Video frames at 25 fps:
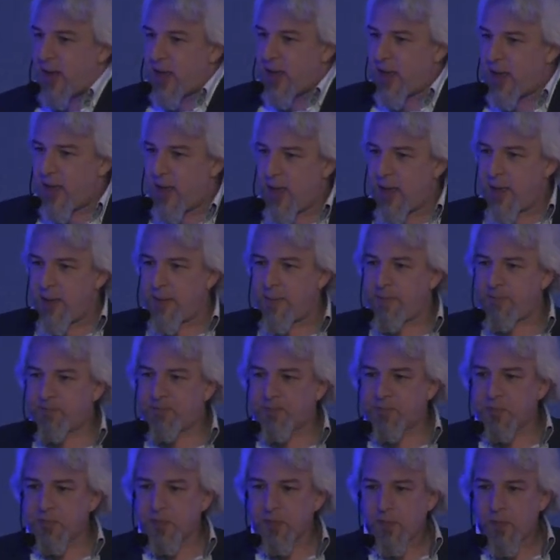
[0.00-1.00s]
um,
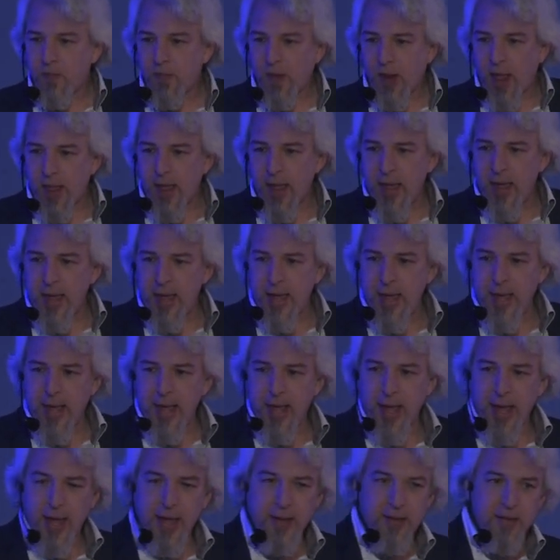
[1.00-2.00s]
uh,
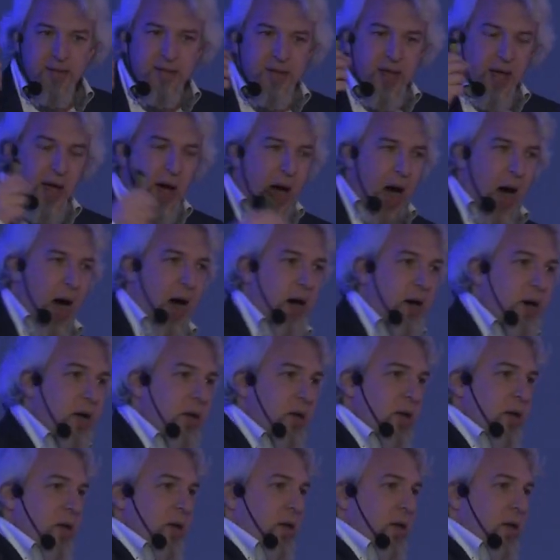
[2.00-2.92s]
and there are